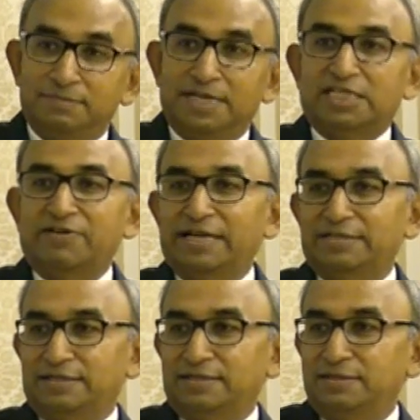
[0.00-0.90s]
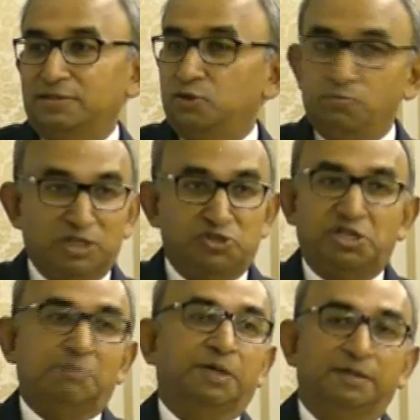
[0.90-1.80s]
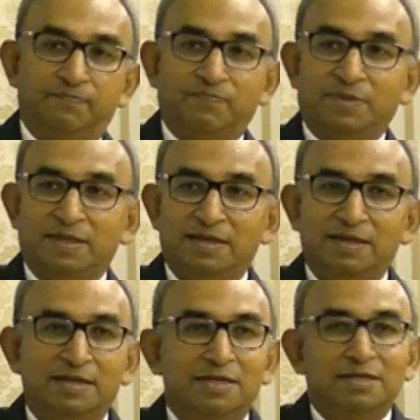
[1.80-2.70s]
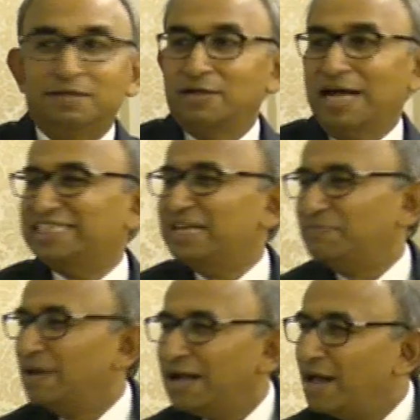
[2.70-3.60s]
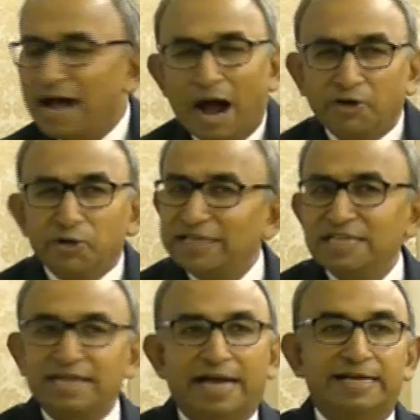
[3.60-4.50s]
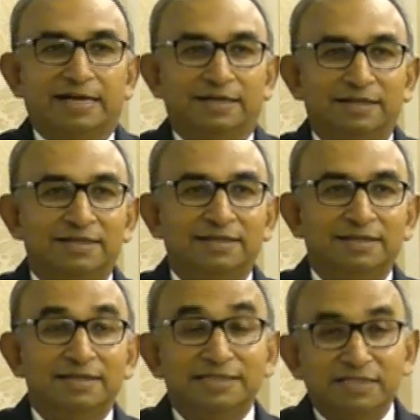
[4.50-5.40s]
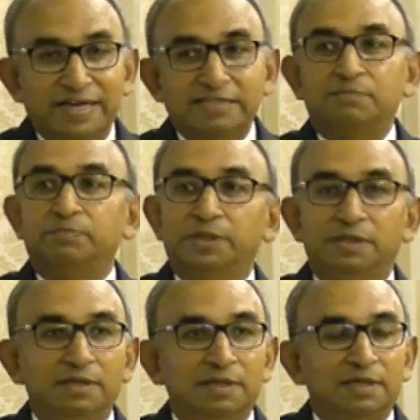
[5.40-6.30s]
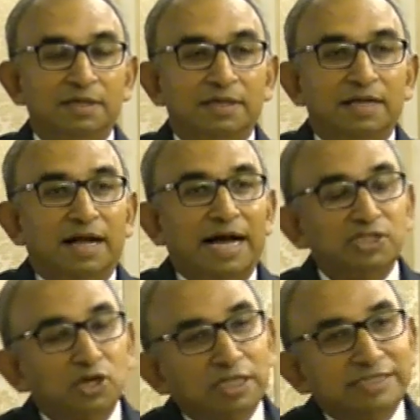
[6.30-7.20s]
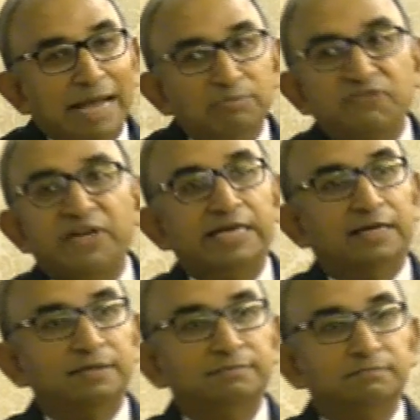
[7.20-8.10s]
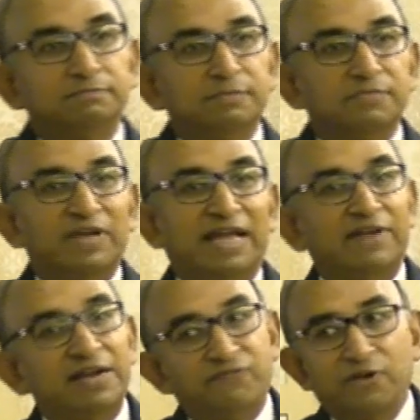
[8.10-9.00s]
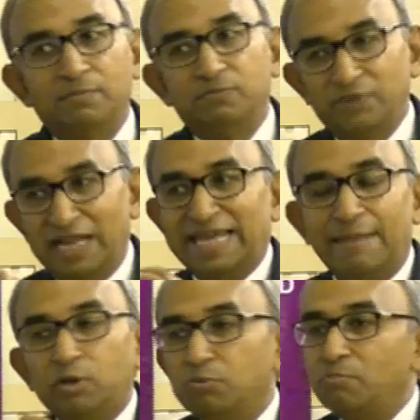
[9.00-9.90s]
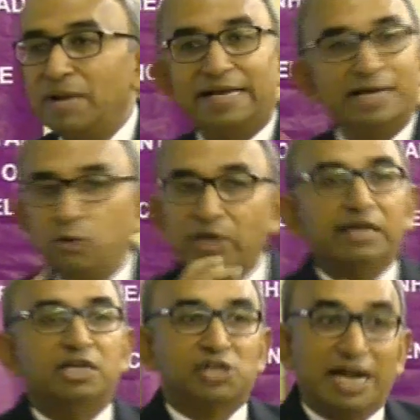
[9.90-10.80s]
That's how he does it. It's much cheaper. Ask him, how do you get this idea? He says, very simple. I saw the Times of India. When I came to Mumbai, I didn't know English.